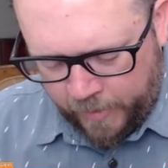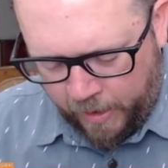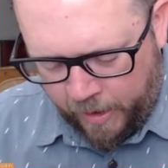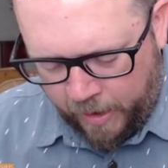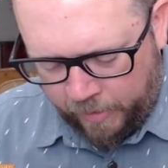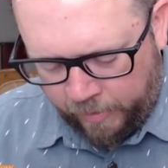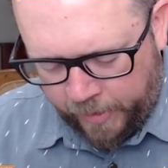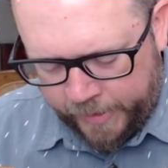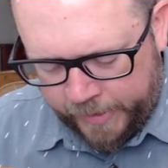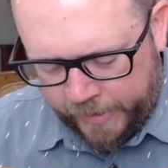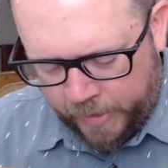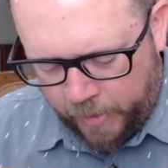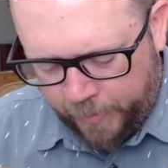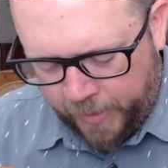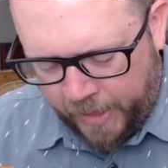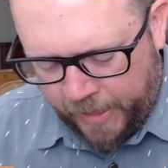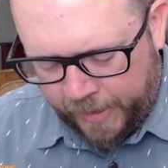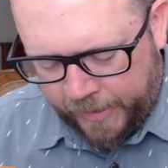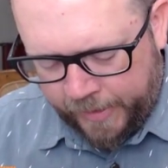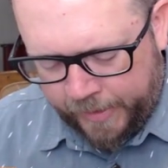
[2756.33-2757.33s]
I like it up
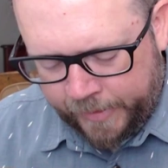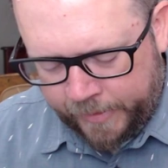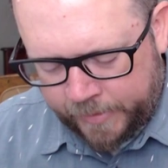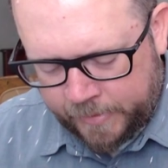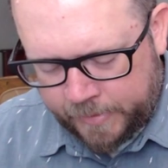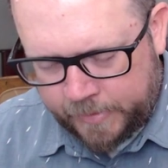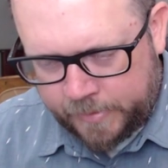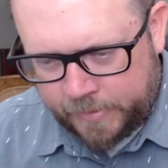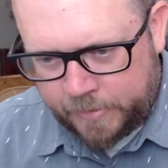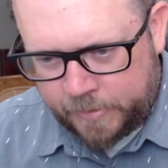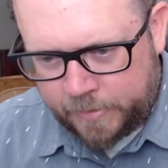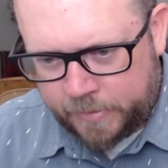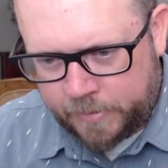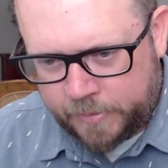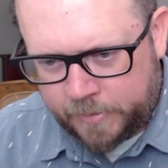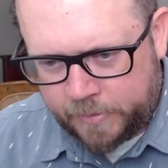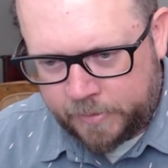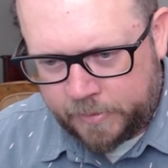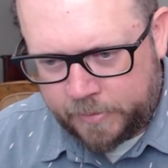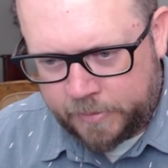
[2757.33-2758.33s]
high
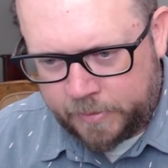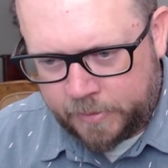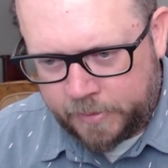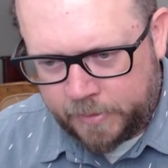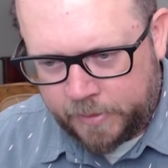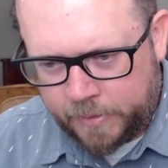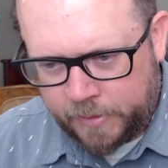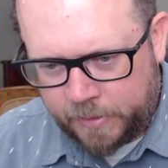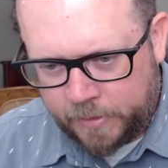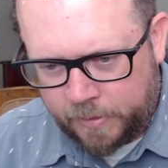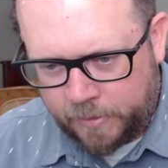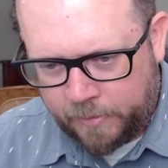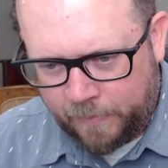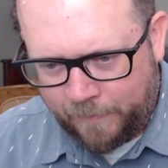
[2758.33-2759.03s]
one here.